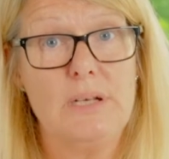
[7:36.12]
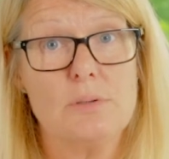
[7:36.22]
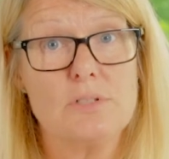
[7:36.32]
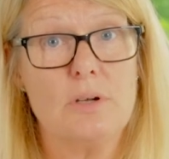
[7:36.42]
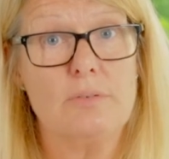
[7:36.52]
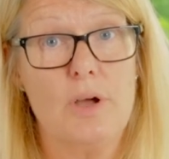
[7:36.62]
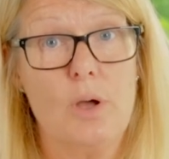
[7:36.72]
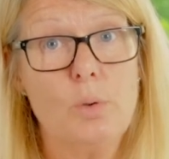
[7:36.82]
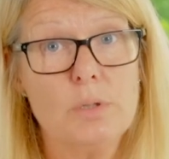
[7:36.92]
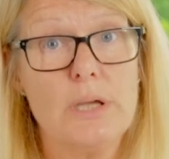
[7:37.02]
sort of
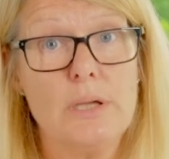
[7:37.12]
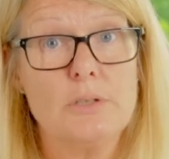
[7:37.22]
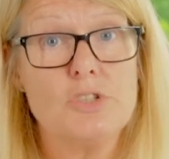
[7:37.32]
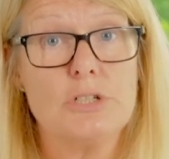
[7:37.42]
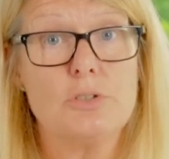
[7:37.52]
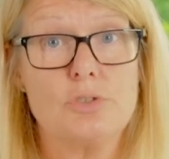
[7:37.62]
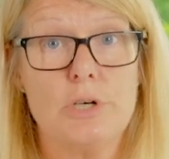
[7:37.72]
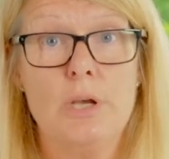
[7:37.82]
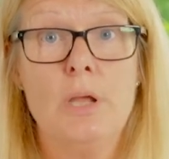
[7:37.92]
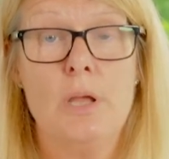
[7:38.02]
older
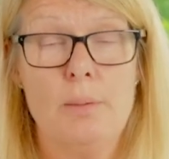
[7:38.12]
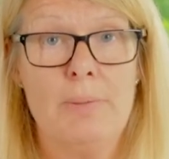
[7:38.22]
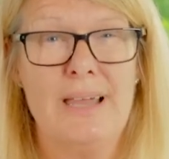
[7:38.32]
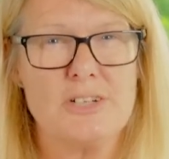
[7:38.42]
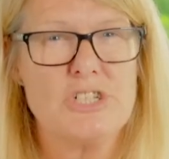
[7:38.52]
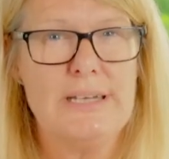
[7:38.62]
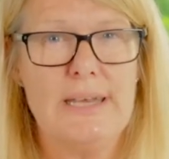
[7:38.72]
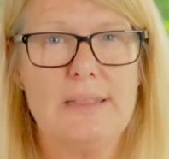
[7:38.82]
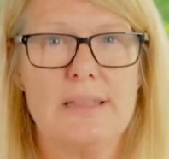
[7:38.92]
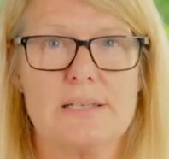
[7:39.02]
children, might actually
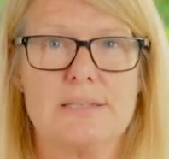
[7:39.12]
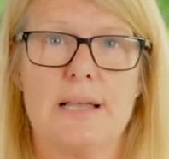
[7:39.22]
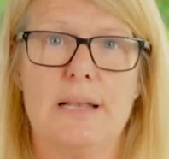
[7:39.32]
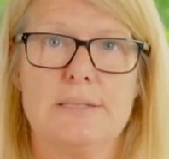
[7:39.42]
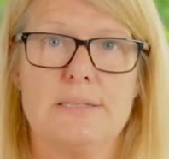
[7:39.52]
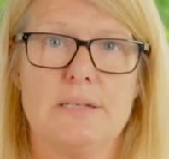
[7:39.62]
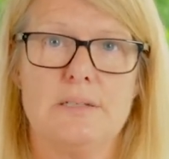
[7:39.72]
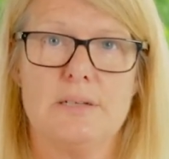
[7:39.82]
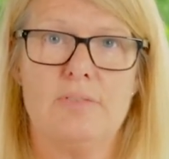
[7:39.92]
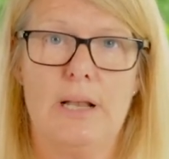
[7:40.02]
need that silence to
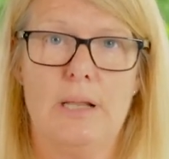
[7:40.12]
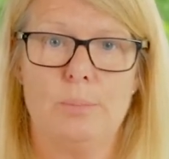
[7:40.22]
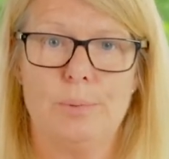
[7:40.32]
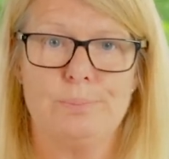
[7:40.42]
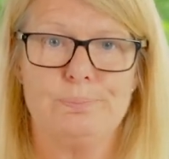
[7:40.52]
develop.